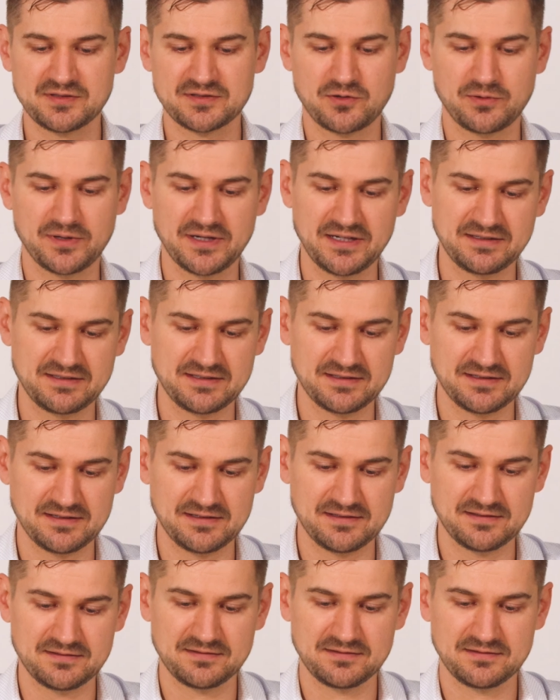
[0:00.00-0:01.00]
It's quite
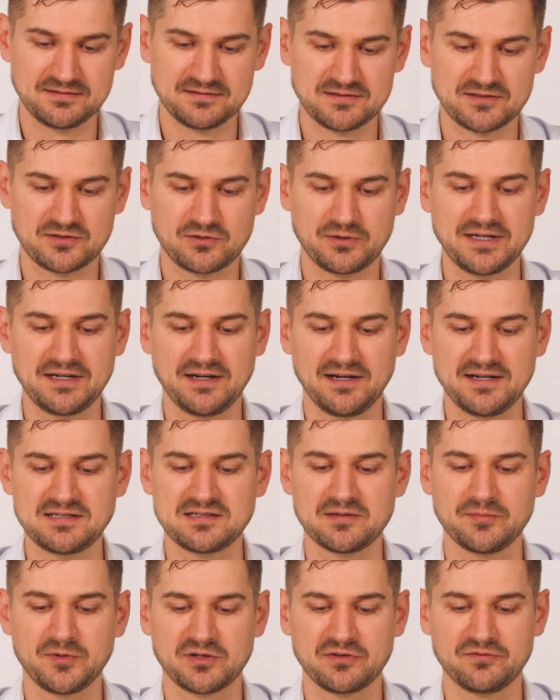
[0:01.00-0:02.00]

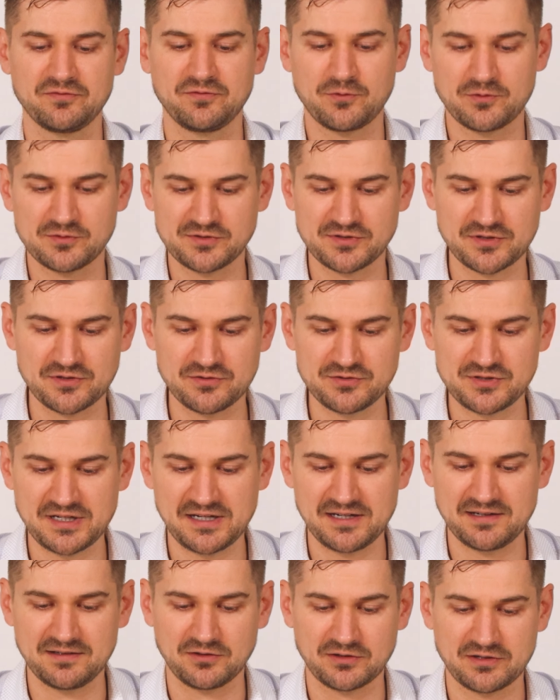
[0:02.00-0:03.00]
nice. I'm looking forward to using
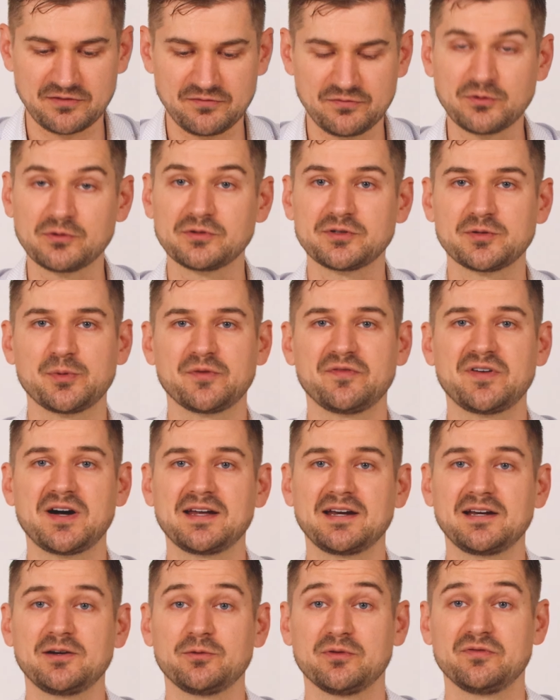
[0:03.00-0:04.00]
it, looking forward to
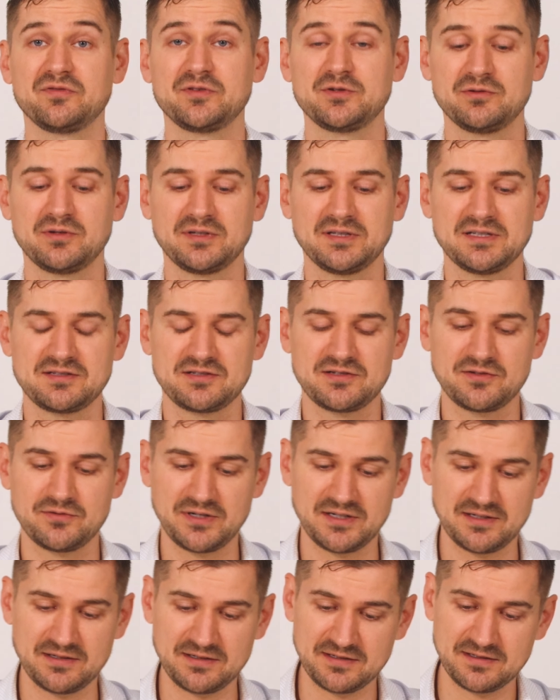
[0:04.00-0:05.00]
providing a review on this
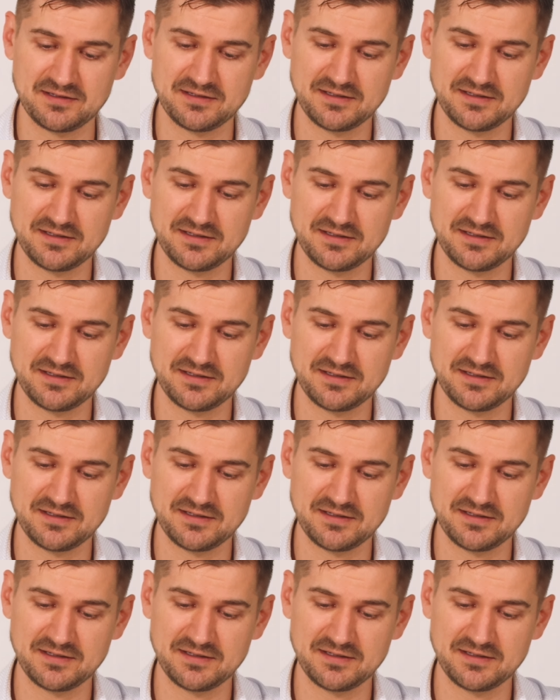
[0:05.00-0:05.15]
unit.